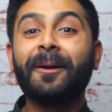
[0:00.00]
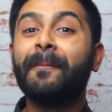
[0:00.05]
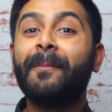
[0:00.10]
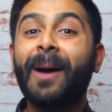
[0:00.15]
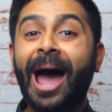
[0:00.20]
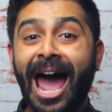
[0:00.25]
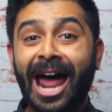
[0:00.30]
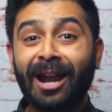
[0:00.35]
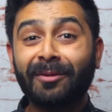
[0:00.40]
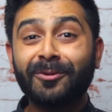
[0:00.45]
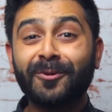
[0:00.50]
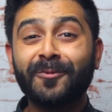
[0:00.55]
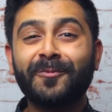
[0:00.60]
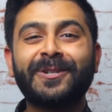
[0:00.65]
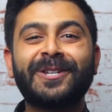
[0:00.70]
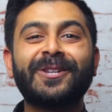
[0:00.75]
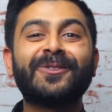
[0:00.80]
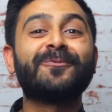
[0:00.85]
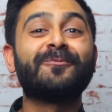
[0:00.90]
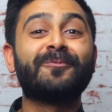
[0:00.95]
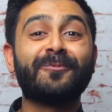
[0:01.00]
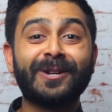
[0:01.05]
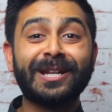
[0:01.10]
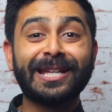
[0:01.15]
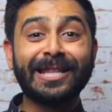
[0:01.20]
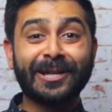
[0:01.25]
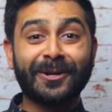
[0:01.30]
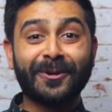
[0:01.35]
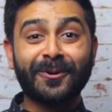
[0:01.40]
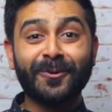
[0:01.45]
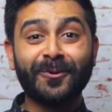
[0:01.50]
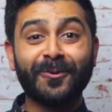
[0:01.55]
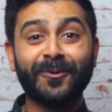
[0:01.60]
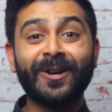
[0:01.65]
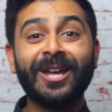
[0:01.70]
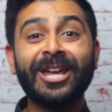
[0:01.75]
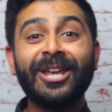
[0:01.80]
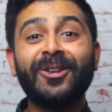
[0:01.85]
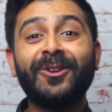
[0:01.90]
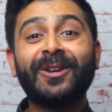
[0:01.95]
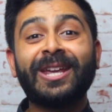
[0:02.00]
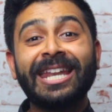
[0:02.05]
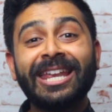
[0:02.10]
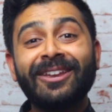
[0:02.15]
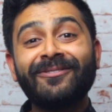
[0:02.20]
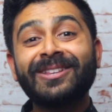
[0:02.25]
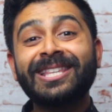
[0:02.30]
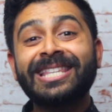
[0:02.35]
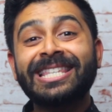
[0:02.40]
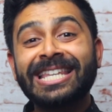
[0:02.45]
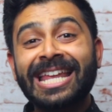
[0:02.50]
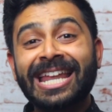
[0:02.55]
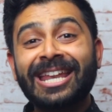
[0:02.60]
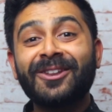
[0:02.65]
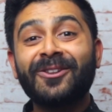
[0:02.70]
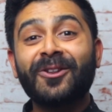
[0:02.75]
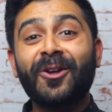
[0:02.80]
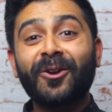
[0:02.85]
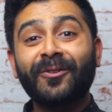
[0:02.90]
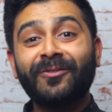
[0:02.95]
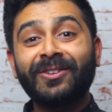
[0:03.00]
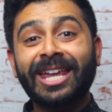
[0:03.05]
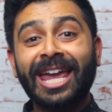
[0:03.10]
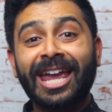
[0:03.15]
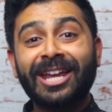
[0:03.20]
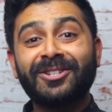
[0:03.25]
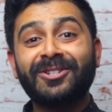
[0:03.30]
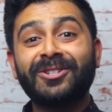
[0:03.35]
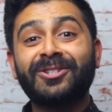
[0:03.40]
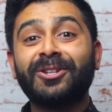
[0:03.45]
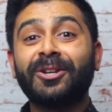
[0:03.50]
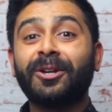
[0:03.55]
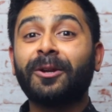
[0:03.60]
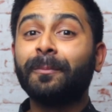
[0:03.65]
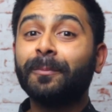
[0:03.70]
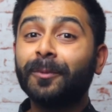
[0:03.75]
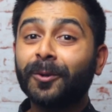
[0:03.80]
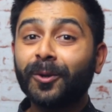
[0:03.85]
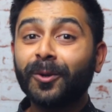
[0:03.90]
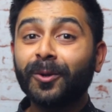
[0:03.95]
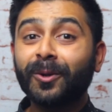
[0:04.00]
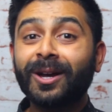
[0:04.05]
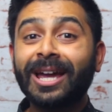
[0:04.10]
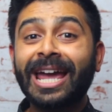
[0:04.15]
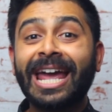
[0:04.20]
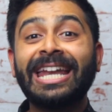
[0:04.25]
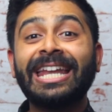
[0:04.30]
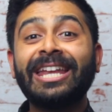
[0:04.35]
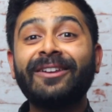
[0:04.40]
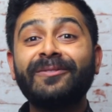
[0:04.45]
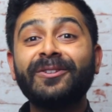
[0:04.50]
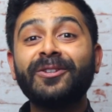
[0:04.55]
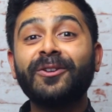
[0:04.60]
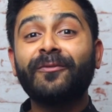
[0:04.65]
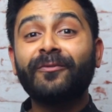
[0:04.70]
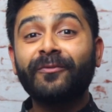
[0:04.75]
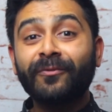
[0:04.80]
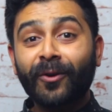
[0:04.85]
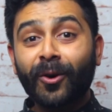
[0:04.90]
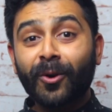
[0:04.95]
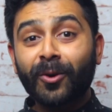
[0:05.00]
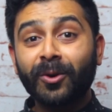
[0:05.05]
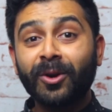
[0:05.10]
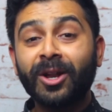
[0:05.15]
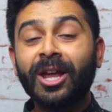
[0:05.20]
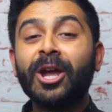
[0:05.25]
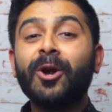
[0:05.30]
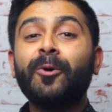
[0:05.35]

compatible, which is really cool. You can even send notifications to your computer and even your phone,